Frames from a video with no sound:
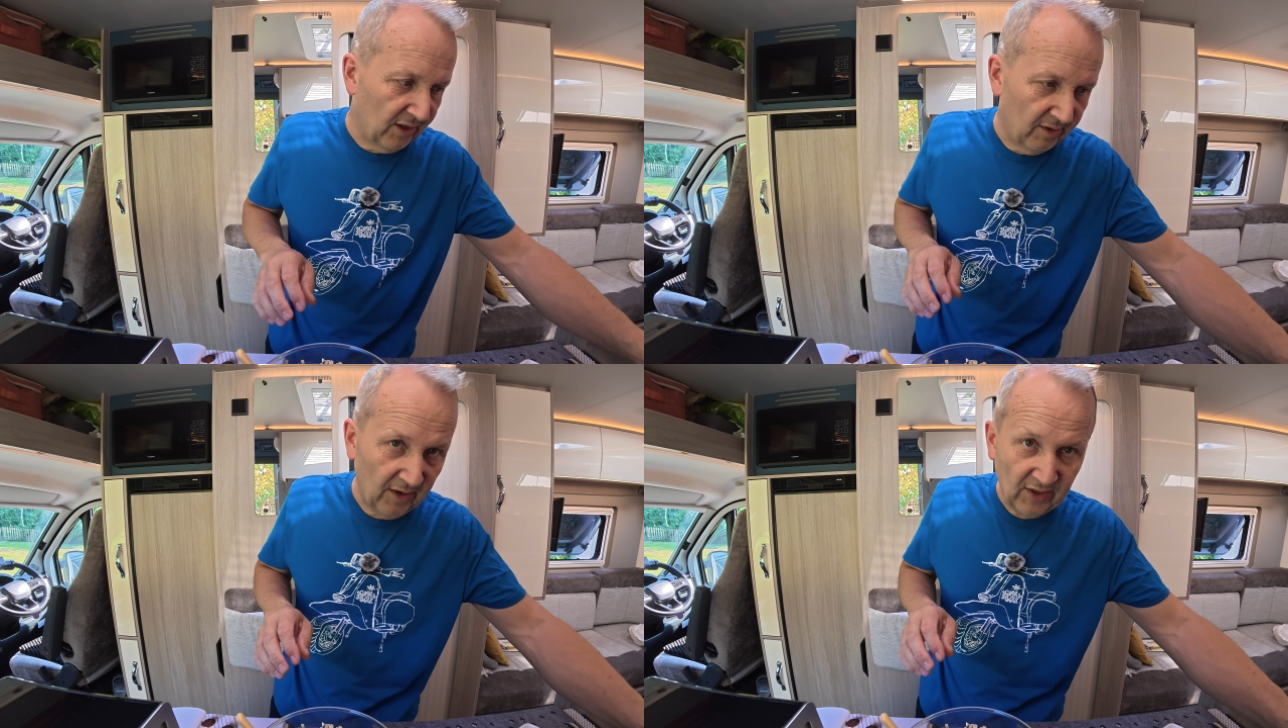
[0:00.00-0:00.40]

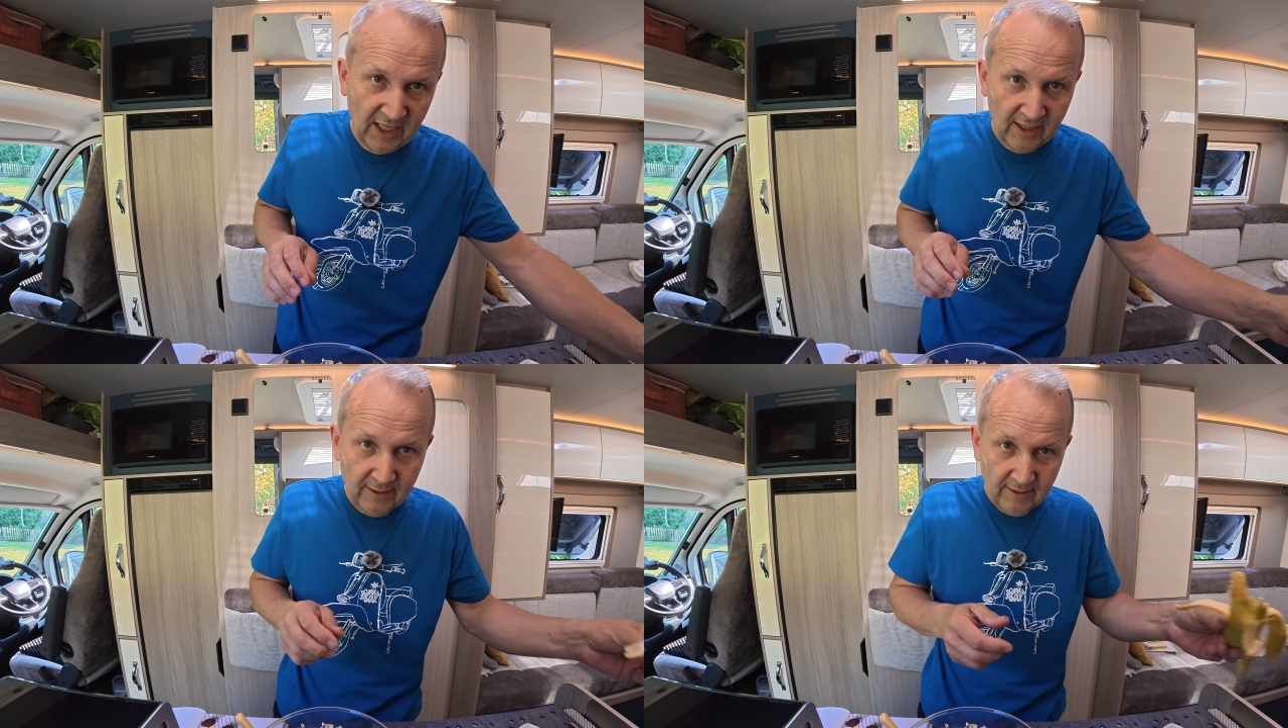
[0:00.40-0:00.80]
you
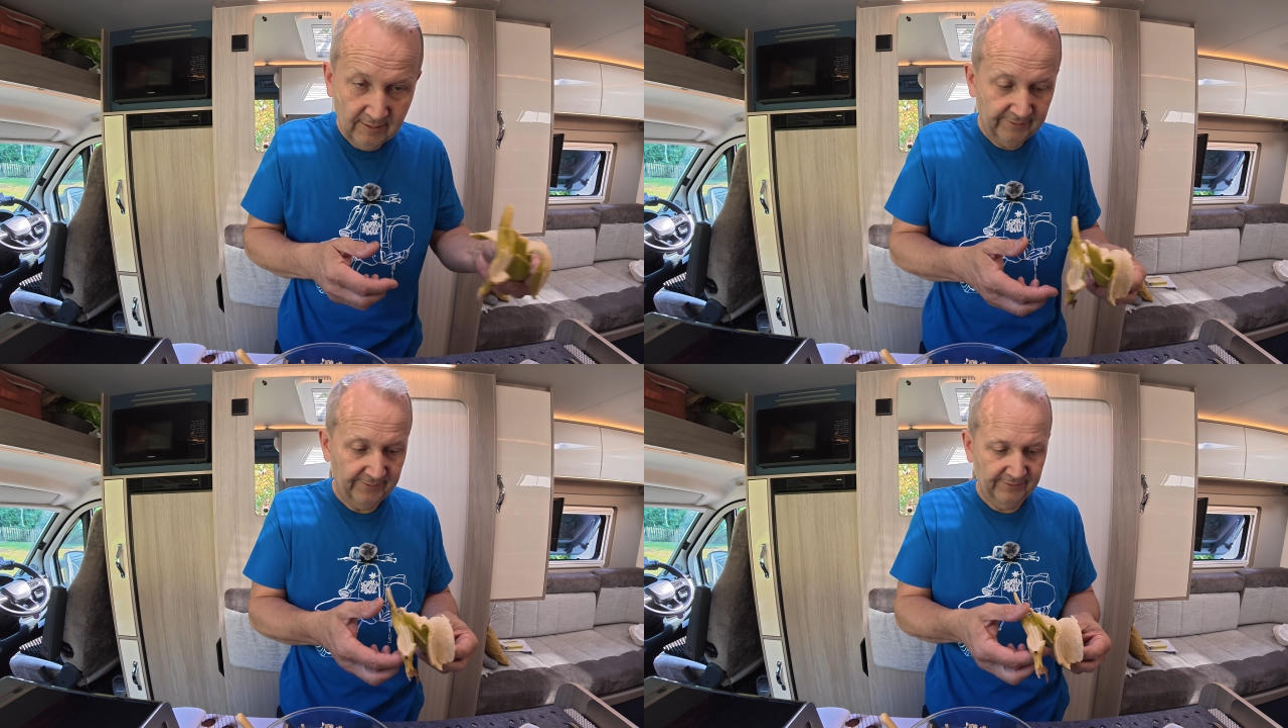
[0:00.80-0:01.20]
giving in
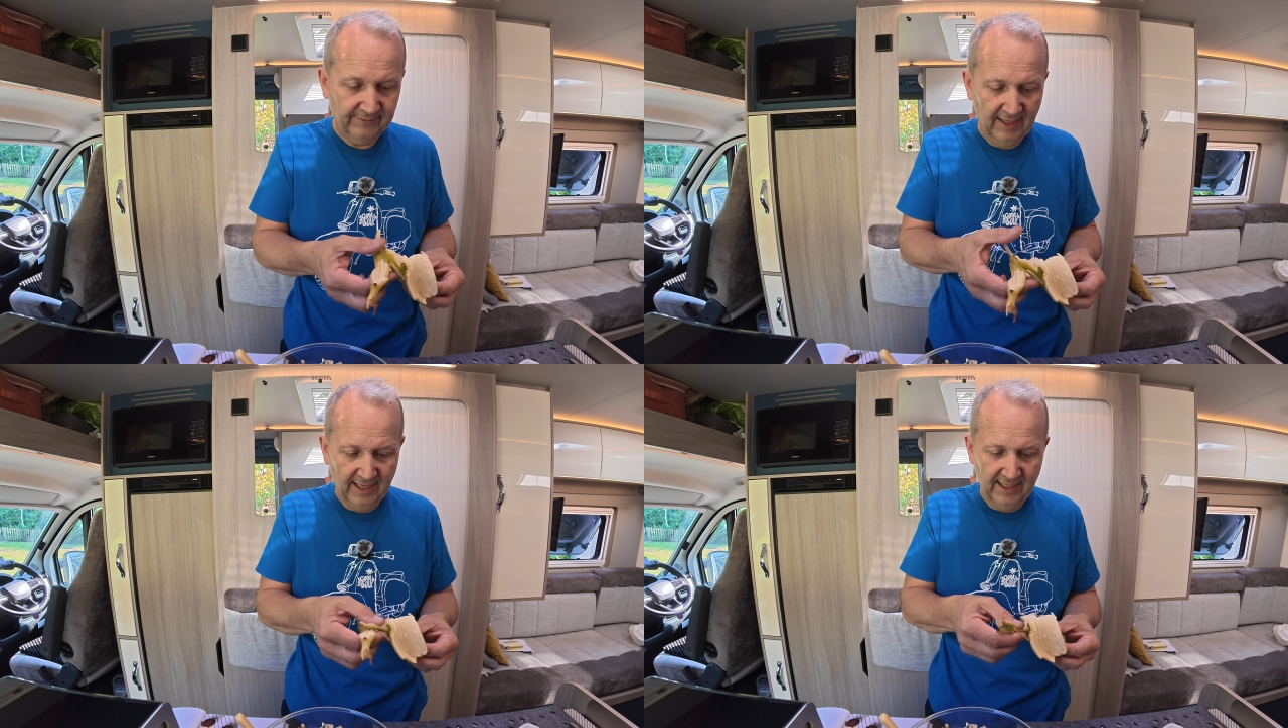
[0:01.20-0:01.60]

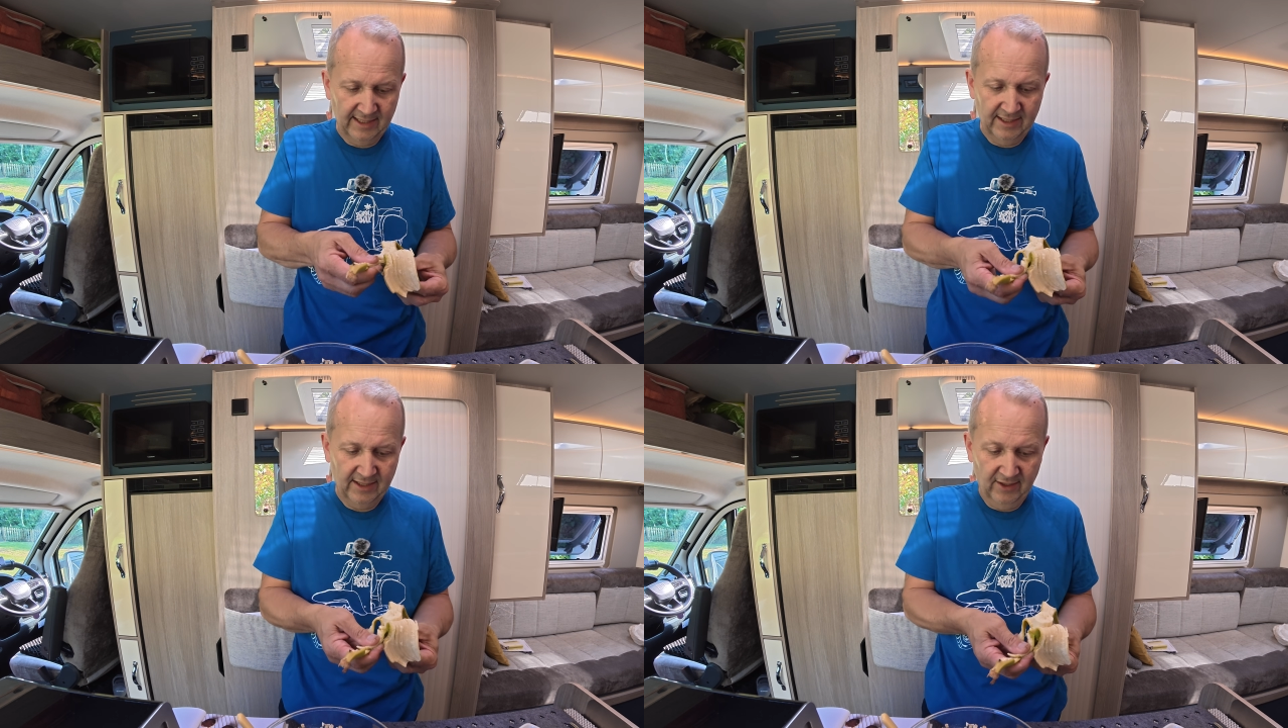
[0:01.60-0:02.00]

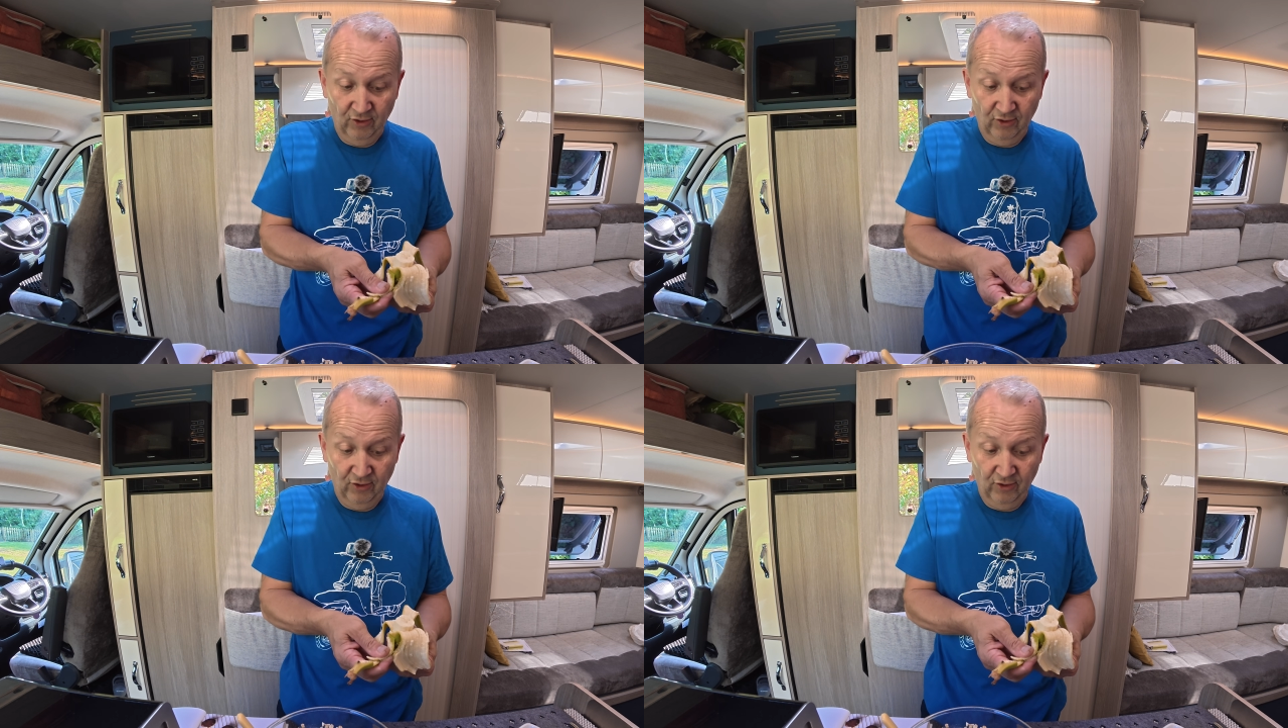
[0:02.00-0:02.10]
and